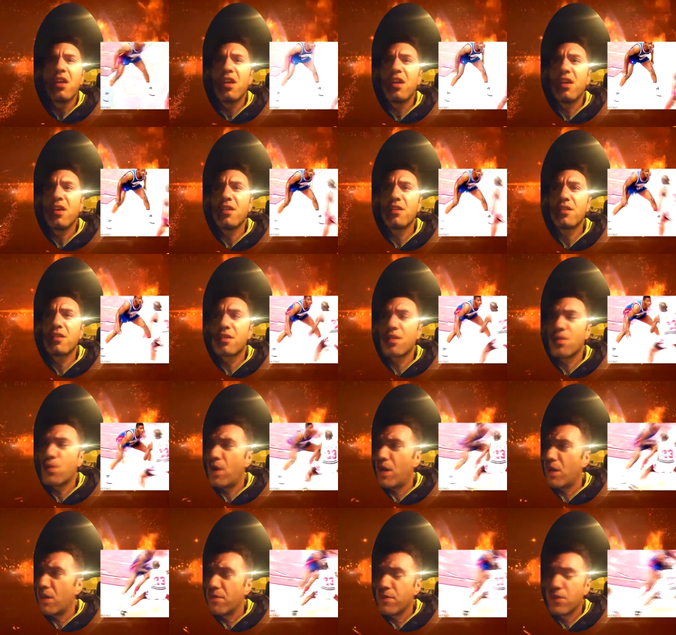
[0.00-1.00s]
He is uh,
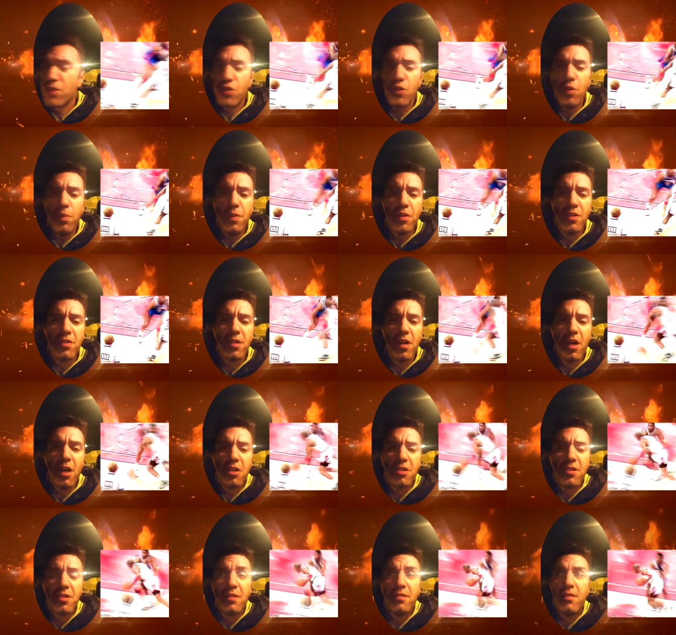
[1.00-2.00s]
one of the
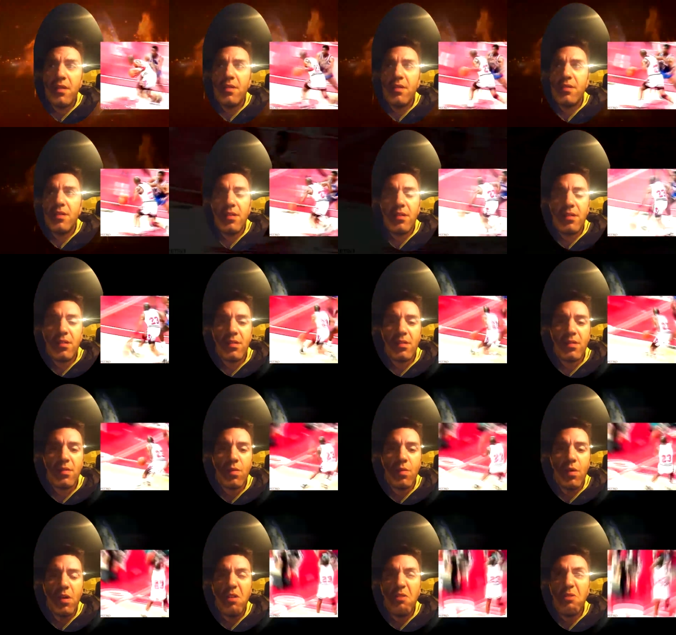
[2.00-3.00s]
superstars, and that's it.
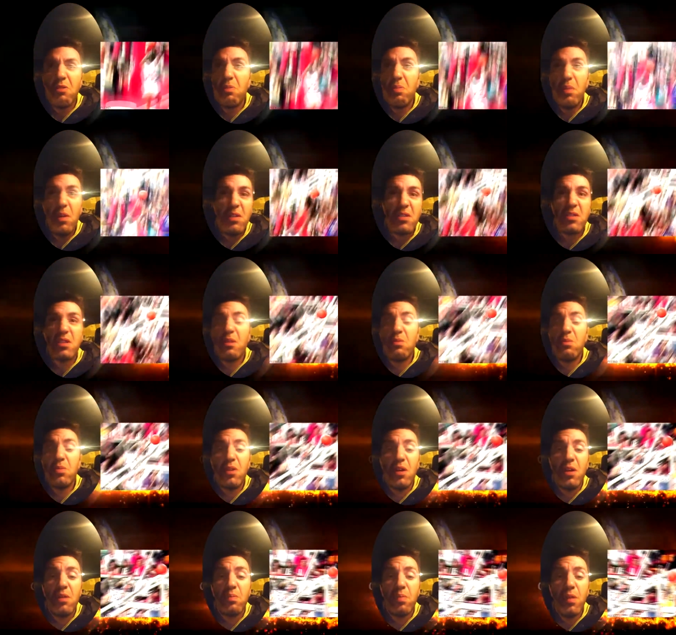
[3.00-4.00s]
One of the best
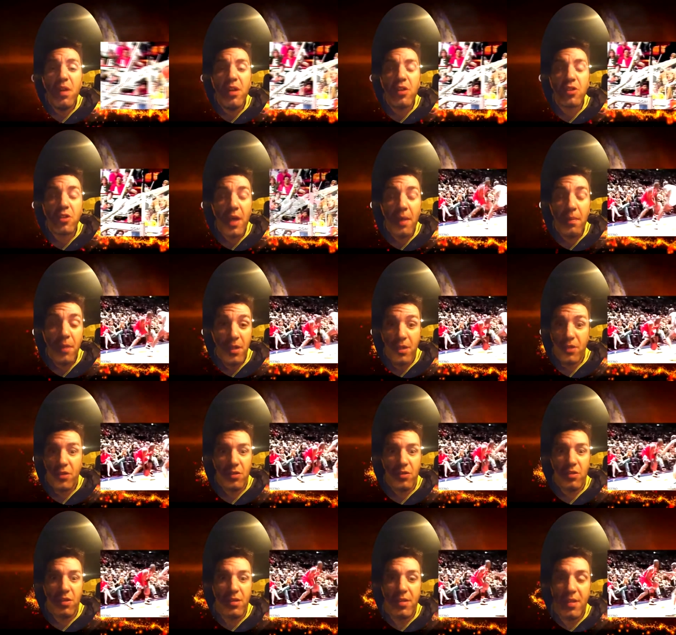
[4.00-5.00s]
NBA players. I mean,
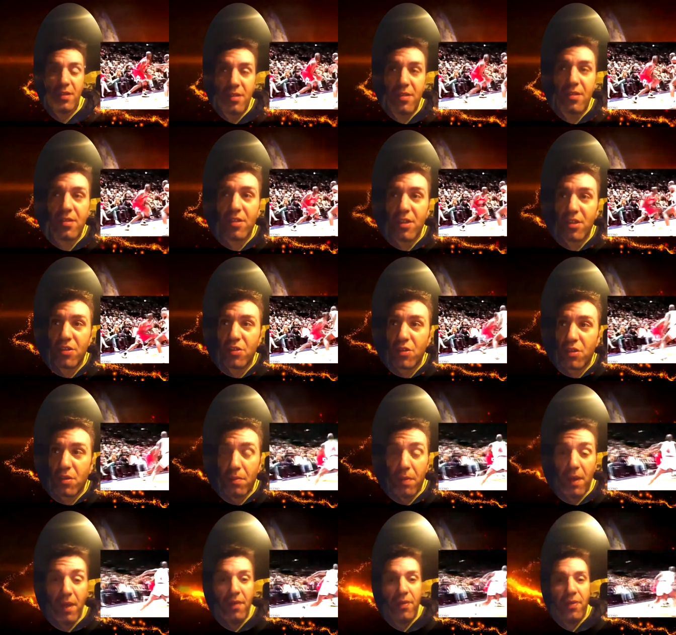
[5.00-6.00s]
that, that's that's not a
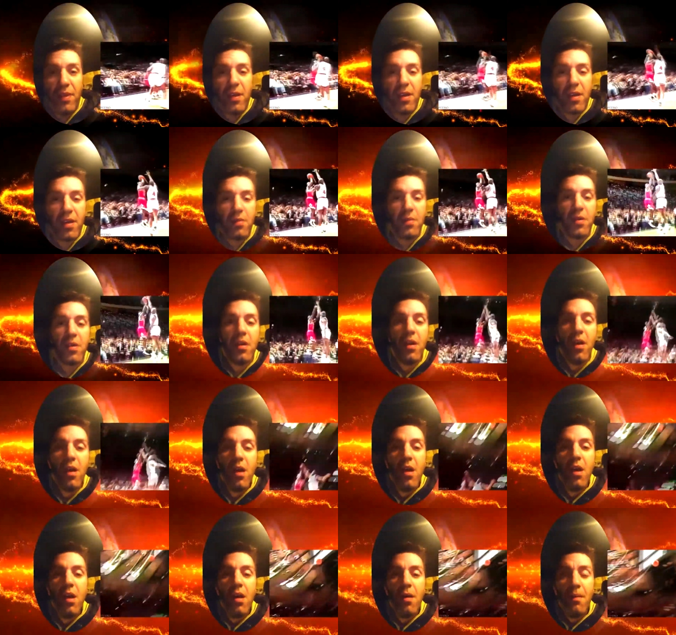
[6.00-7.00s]
bad thing. I mean,
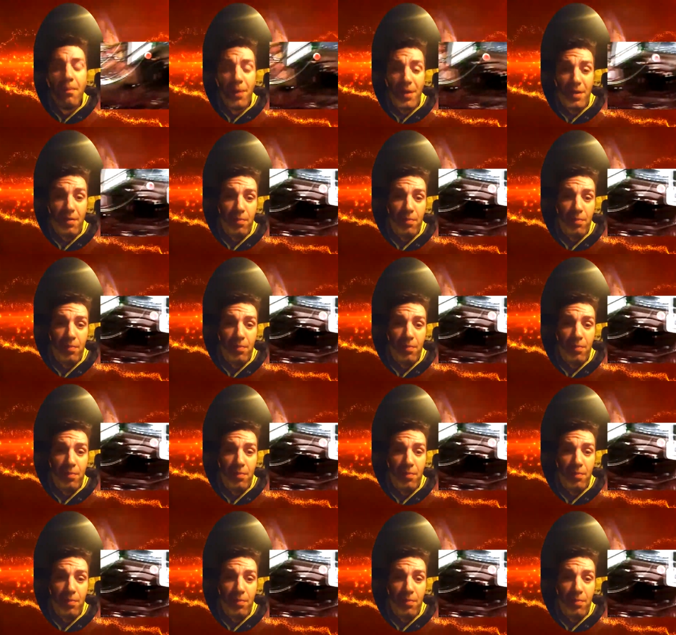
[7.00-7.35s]
but